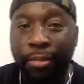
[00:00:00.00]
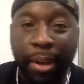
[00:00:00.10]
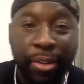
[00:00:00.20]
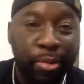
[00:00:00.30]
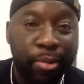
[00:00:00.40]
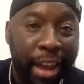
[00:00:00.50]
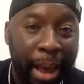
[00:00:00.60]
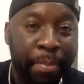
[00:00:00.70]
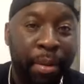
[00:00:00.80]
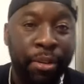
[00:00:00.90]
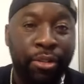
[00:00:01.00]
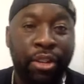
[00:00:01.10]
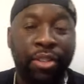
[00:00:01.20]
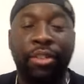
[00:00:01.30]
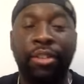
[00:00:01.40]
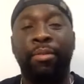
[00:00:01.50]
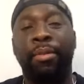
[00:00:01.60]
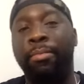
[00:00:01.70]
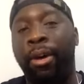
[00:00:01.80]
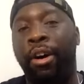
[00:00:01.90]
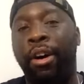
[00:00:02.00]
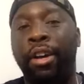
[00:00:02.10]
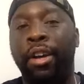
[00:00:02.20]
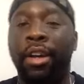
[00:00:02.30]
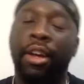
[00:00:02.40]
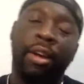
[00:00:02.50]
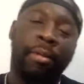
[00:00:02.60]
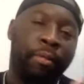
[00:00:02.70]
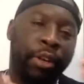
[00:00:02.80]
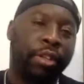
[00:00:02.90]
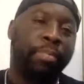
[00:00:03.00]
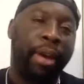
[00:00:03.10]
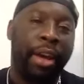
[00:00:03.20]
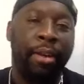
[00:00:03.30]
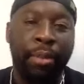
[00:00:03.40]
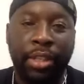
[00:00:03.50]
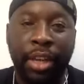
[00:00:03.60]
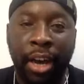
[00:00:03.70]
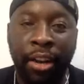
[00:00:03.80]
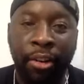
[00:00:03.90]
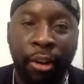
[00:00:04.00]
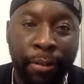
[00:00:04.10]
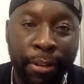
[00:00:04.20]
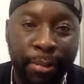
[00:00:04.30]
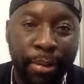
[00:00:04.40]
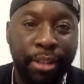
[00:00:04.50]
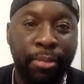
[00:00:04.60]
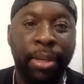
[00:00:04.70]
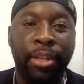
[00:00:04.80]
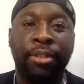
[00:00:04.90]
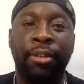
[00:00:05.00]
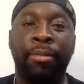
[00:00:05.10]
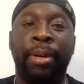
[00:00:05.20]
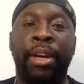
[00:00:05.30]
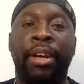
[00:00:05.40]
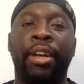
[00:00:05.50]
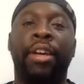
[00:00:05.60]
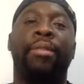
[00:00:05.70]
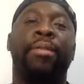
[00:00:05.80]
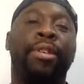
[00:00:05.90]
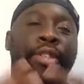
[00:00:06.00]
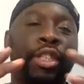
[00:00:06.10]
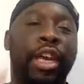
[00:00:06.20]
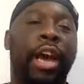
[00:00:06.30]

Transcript: special tap in with Tristan, with Mark, Richard Payton. We signing off for 2022, man. We'll see